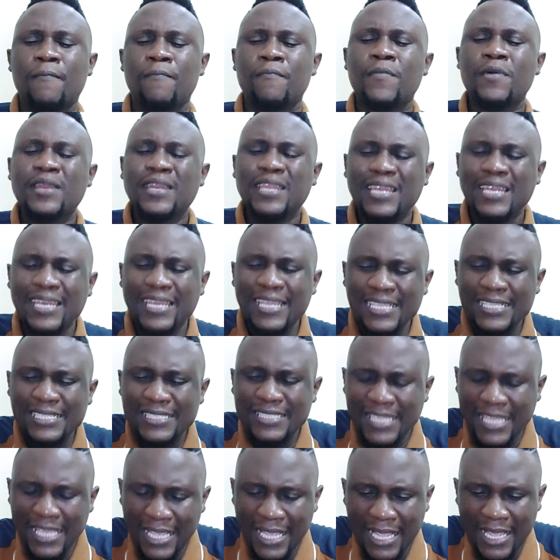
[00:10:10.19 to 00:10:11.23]

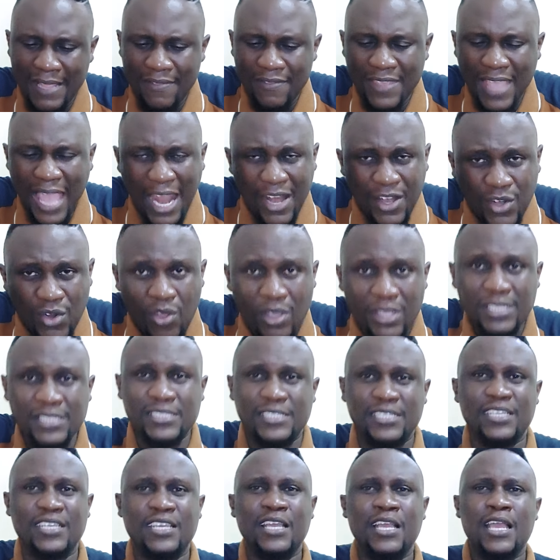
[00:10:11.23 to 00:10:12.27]
releasing the
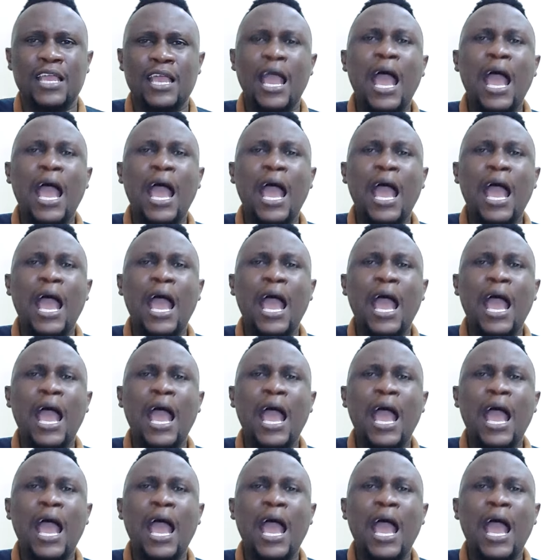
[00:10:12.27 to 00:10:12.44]
anointing